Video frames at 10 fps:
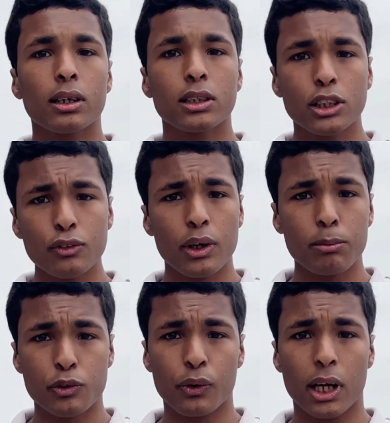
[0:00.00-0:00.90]
two
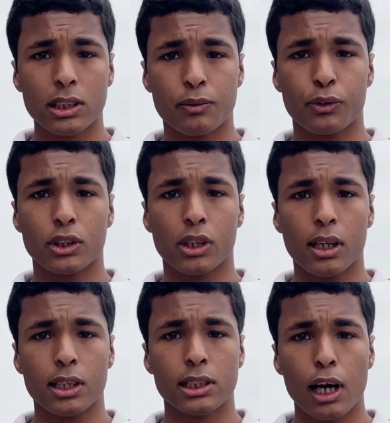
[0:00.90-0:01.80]
famous philosophers on
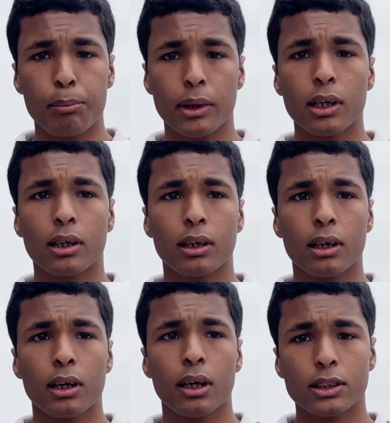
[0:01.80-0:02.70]
this topic.
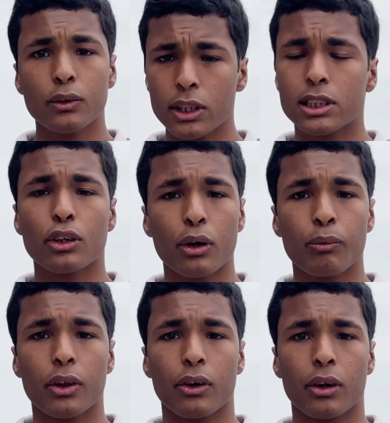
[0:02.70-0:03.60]
So let's start
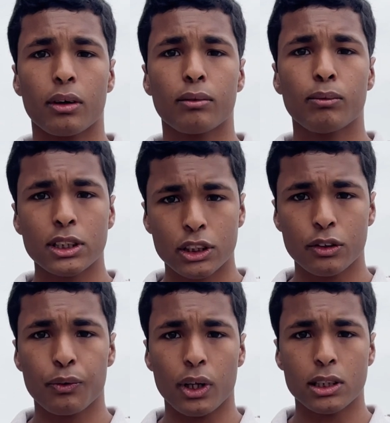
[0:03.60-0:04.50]
with our Western
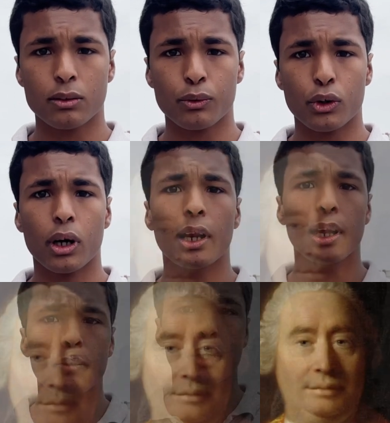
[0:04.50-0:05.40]
philosopher,
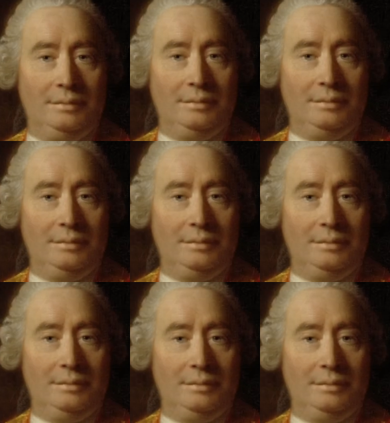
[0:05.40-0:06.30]
David Hume.
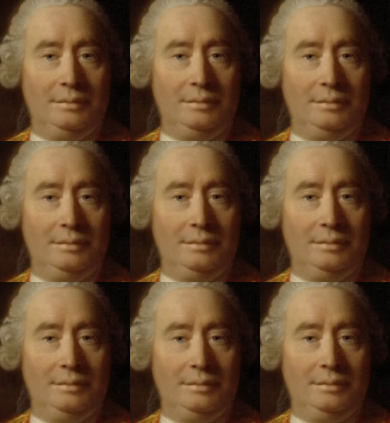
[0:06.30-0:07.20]
David Hume was
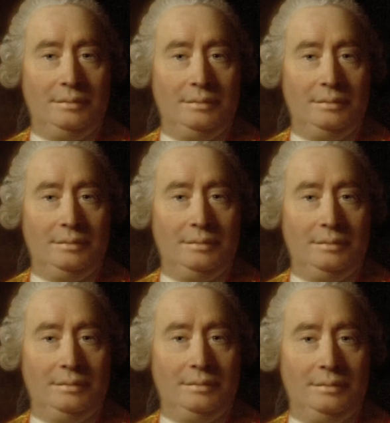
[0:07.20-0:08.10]
a Scottish
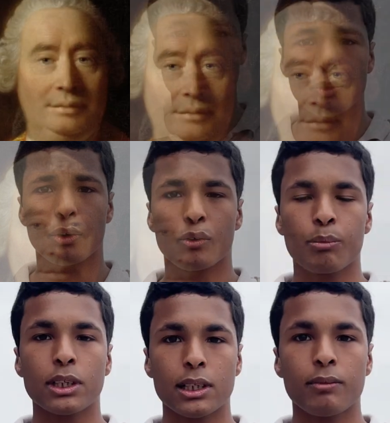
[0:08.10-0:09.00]
philosopher from
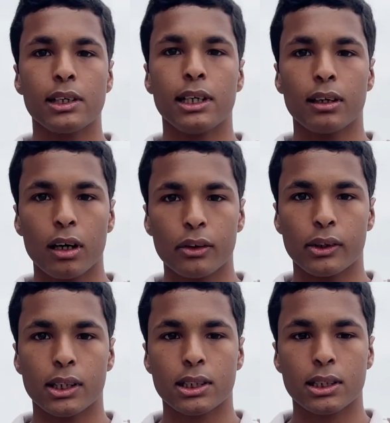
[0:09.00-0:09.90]
the
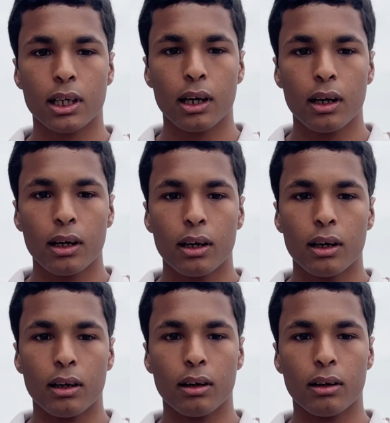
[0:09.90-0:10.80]
1700s.
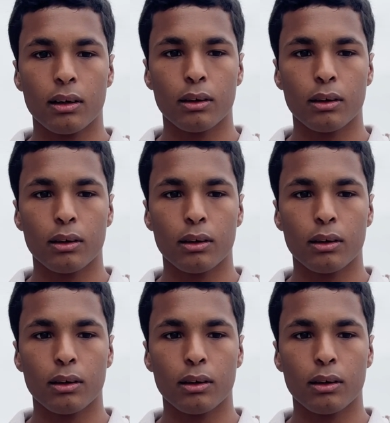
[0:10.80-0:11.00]
Uh,